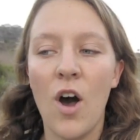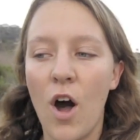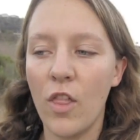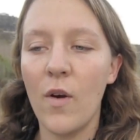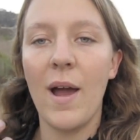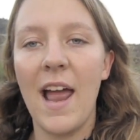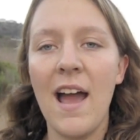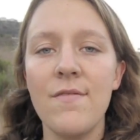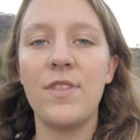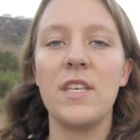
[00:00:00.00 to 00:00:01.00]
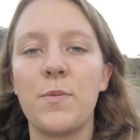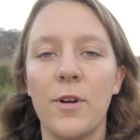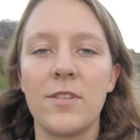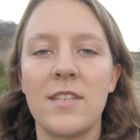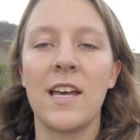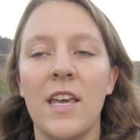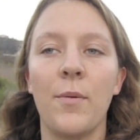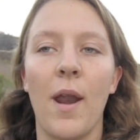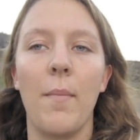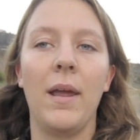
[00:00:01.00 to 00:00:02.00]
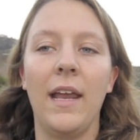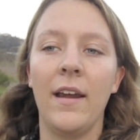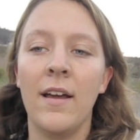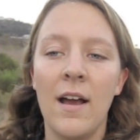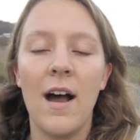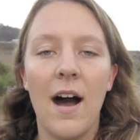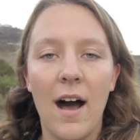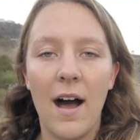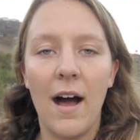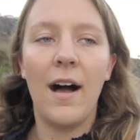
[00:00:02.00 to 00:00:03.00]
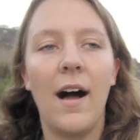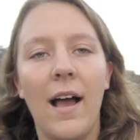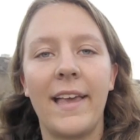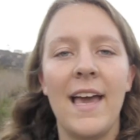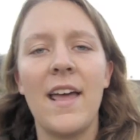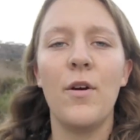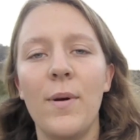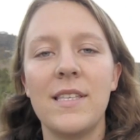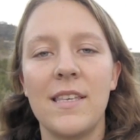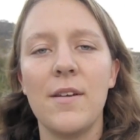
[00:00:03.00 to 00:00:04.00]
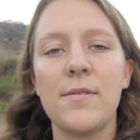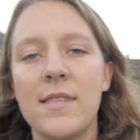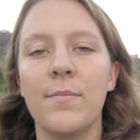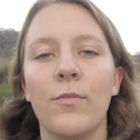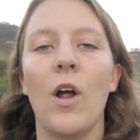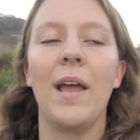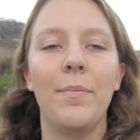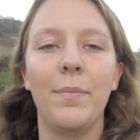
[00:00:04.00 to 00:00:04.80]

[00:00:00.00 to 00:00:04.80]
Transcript: although I have these words to tell you what I mean, I can't always use them right